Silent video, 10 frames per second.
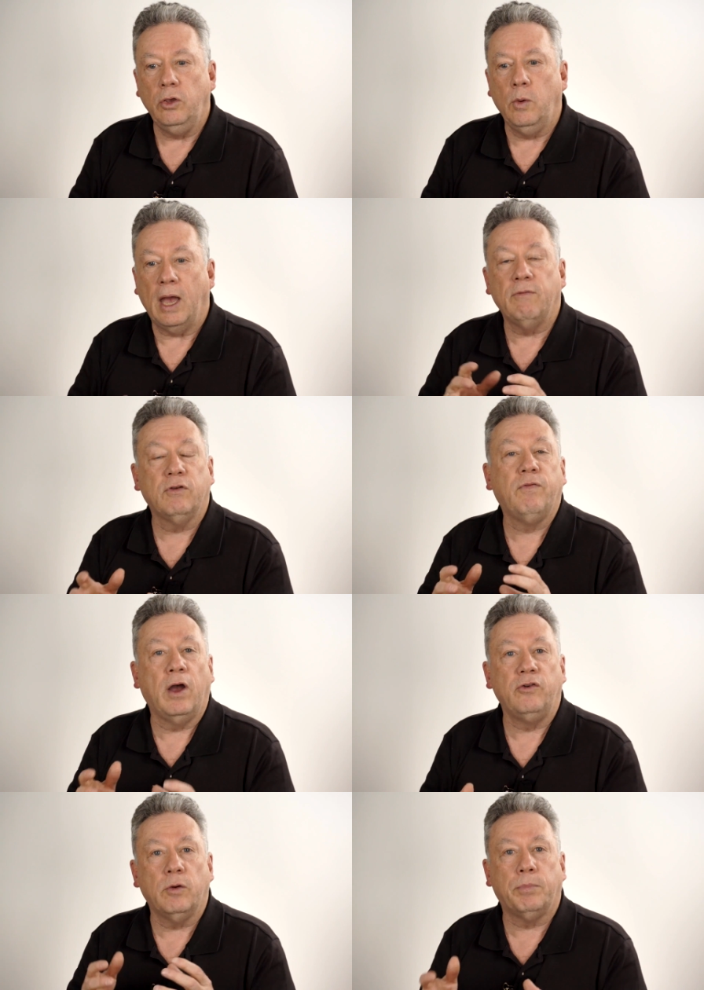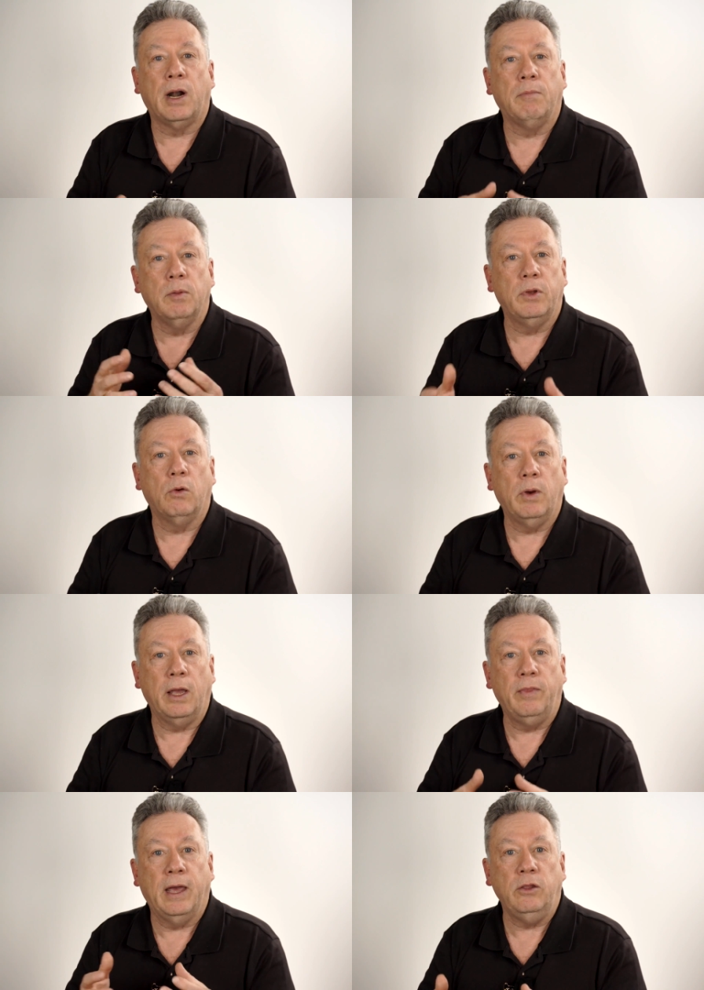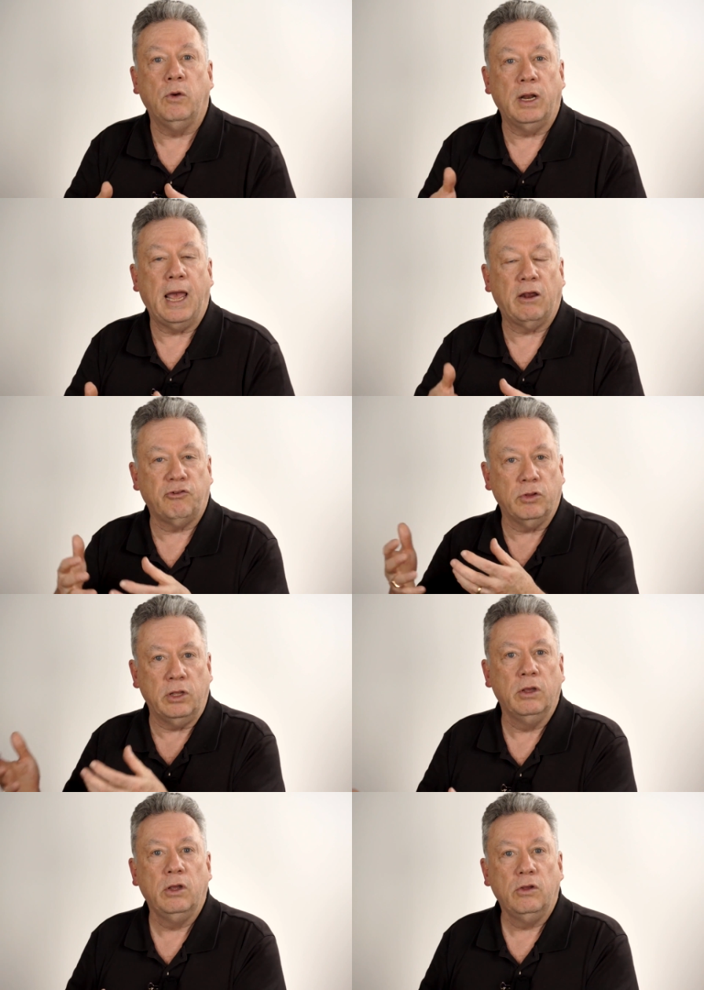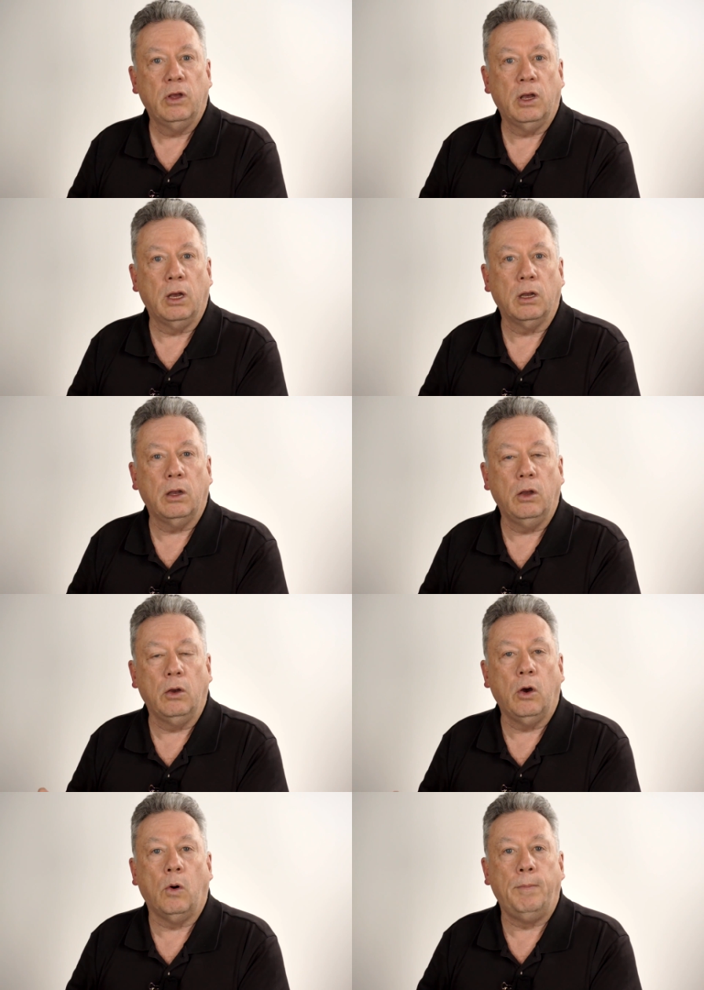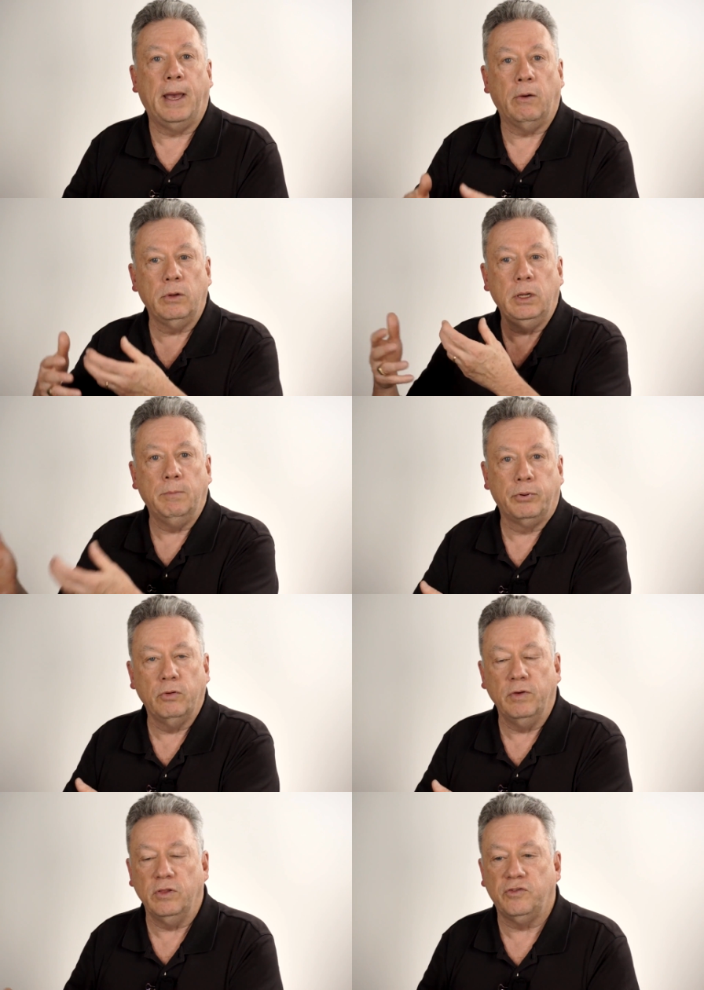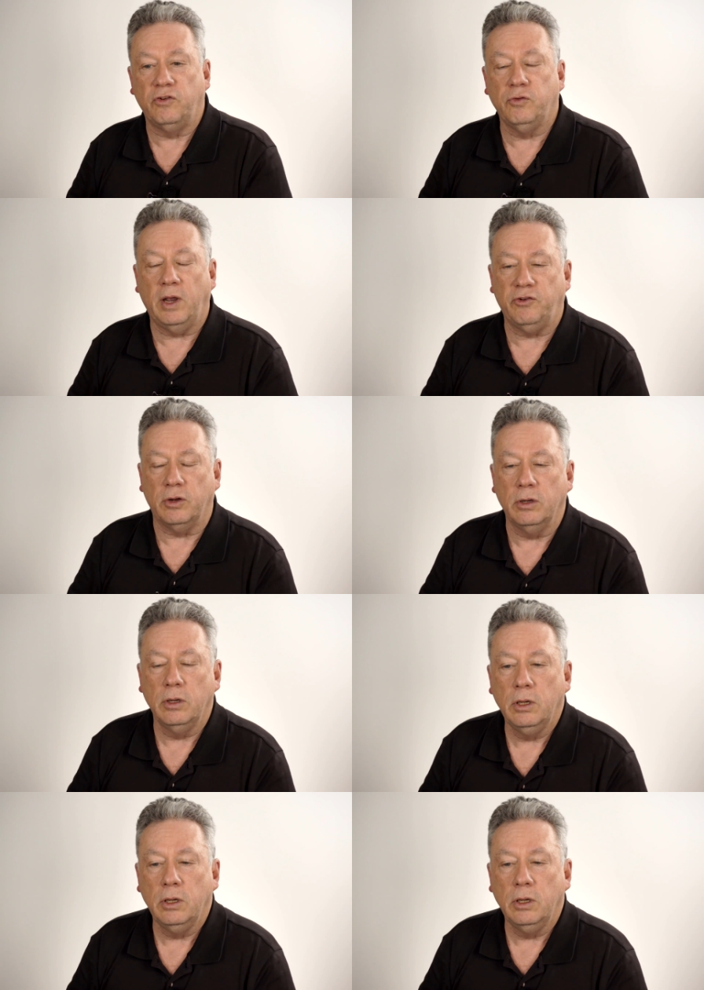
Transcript: you have defined your problem in a way that you can actually uh, go about improving the situation.